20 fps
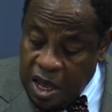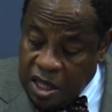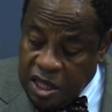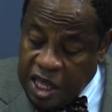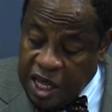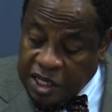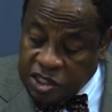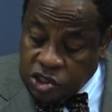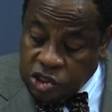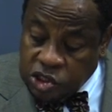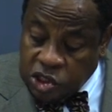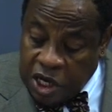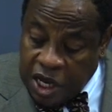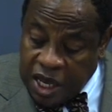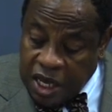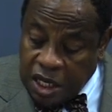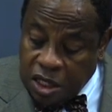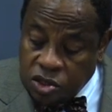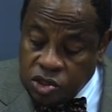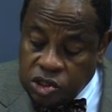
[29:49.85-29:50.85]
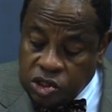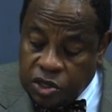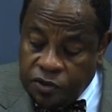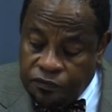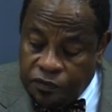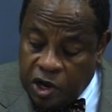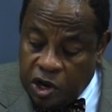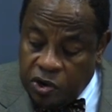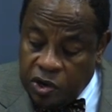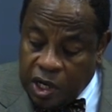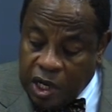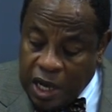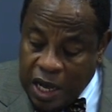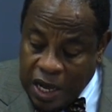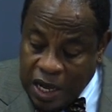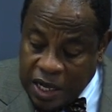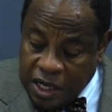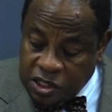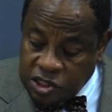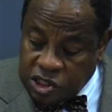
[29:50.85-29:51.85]
that change the very
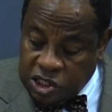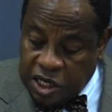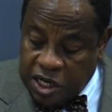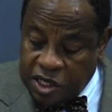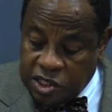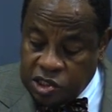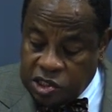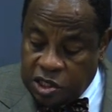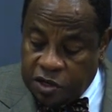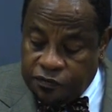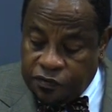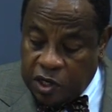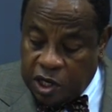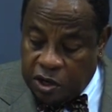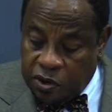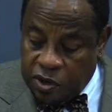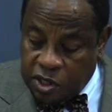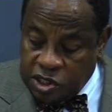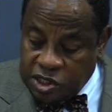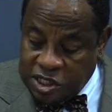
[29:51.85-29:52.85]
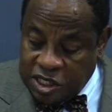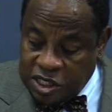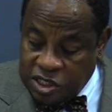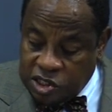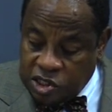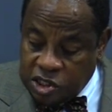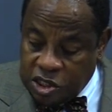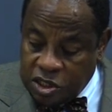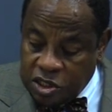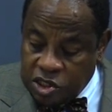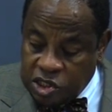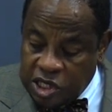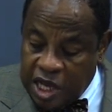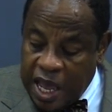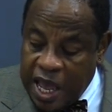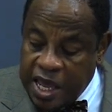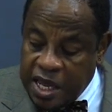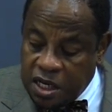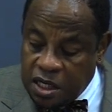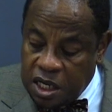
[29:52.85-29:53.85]
context of their existence
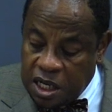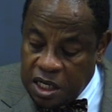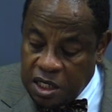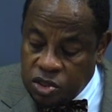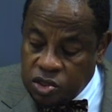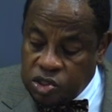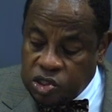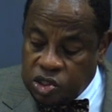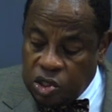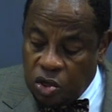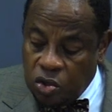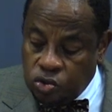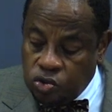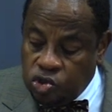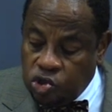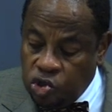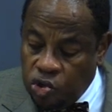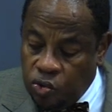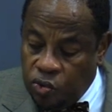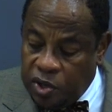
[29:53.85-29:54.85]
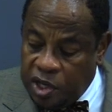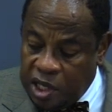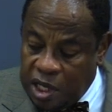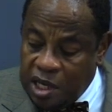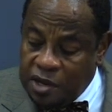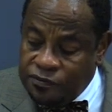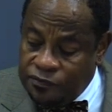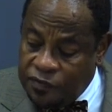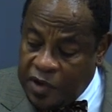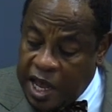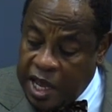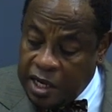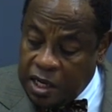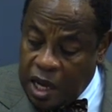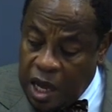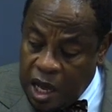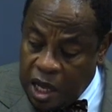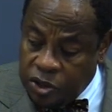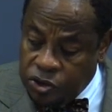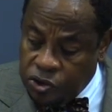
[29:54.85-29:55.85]
and in so doing invite
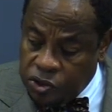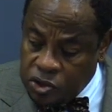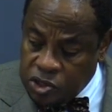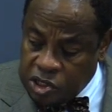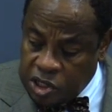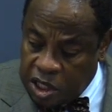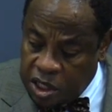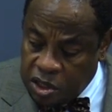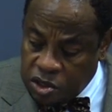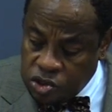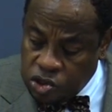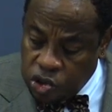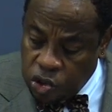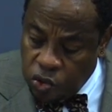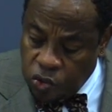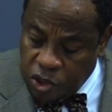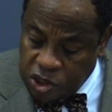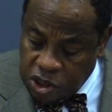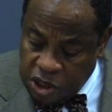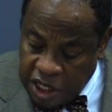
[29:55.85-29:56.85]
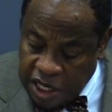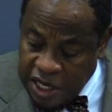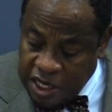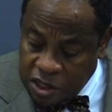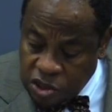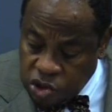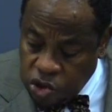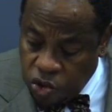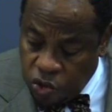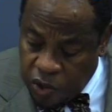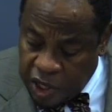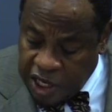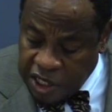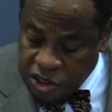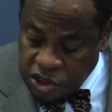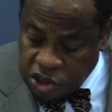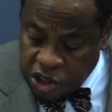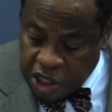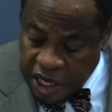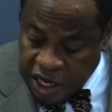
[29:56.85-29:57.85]
others into it into a
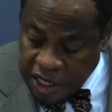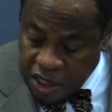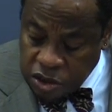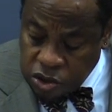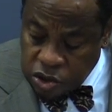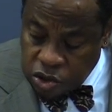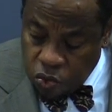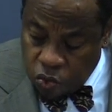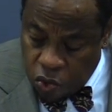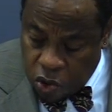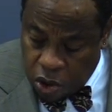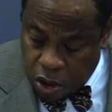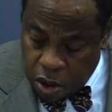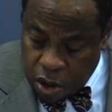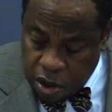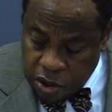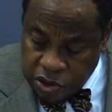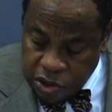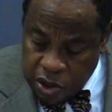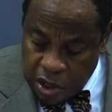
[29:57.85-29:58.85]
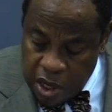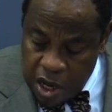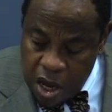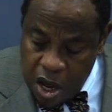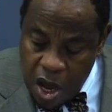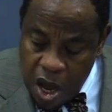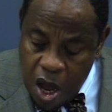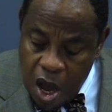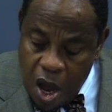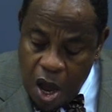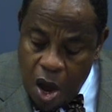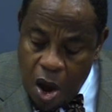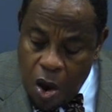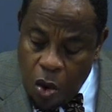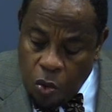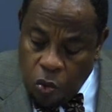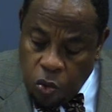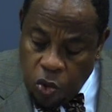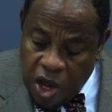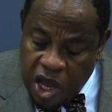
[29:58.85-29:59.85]
changed world?
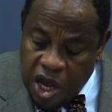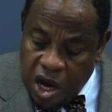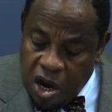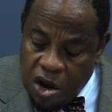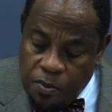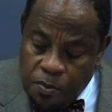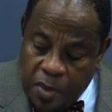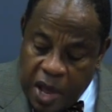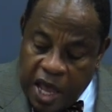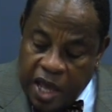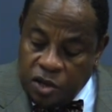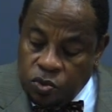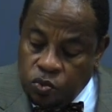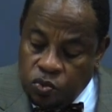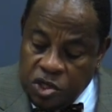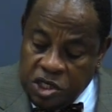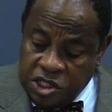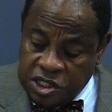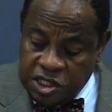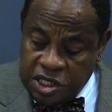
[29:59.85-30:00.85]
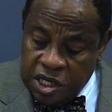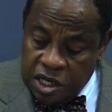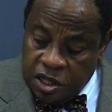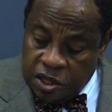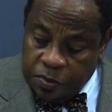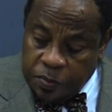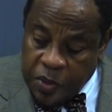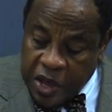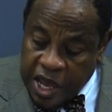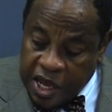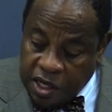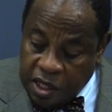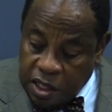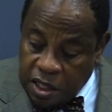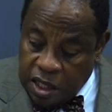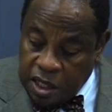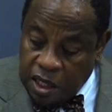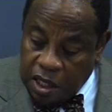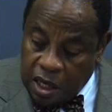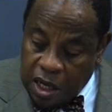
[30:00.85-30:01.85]
where might we see the
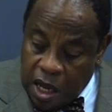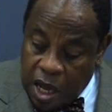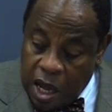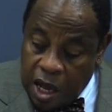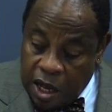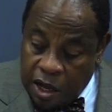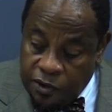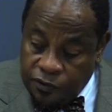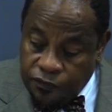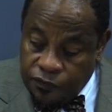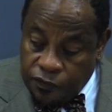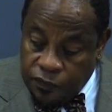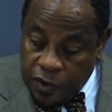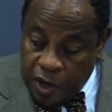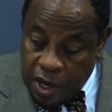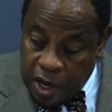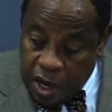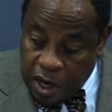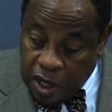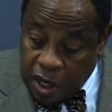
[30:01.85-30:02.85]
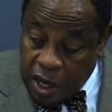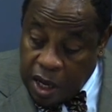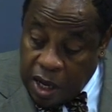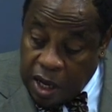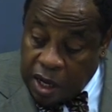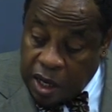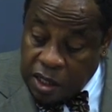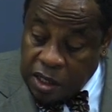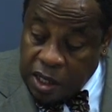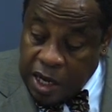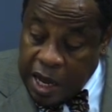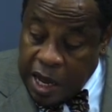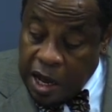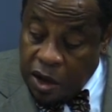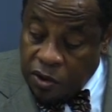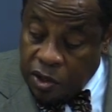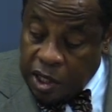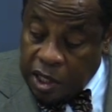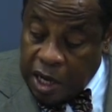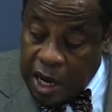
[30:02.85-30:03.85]
beckoning of God
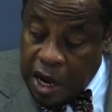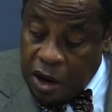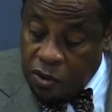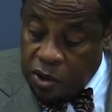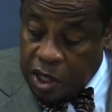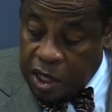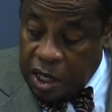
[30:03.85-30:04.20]
now in our